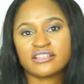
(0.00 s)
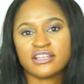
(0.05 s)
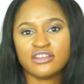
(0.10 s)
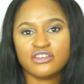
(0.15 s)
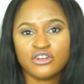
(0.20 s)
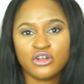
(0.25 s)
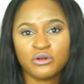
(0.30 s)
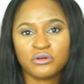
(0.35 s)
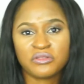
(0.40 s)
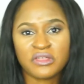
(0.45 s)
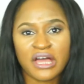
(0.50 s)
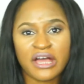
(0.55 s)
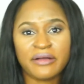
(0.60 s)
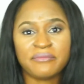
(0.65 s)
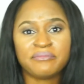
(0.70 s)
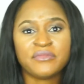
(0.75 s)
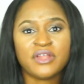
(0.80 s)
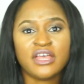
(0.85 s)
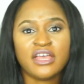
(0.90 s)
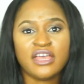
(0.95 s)
and know
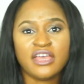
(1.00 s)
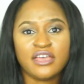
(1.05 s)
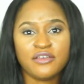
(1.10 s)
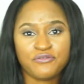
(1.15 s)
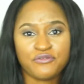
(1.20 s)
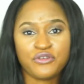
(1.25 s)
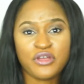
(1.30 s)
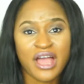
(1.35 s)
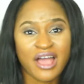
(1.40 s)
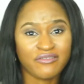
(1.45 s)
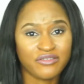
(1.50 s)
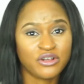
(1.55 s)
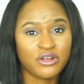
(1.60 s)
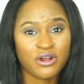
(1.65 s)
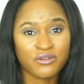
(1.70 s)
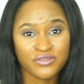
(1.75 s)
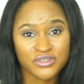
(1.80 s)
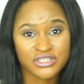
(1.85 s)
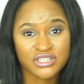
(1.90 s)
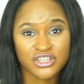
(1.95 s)
that if you're having a
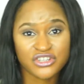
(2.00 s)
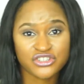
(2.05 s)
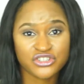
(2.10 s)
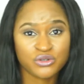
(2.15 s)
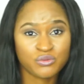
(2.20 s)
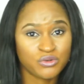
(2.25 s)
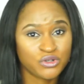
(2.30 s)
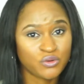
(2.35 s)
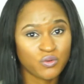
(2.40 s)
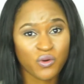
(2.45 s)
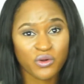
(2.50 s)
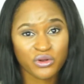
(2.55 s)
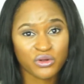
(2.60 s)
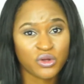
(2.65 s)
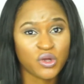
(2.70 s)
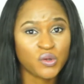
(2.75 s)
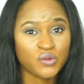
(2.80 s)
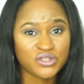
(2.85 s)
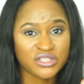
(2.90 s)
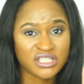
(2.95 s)
conversation with the
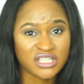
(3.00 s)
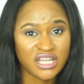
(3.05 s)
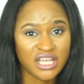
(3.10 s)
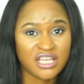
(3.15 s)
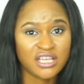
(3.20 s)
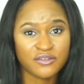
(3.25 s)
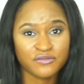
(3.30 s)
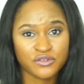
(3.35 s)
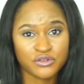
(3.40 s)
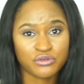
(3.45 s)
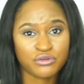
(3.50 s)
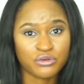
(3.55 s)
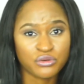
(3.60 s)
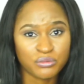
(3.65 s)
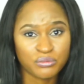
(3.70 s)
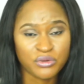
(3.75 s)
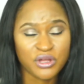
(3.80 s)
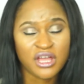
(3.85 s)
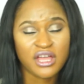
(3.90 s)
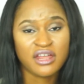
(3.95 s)
quote-unquote snake of the
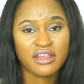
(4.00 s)
group,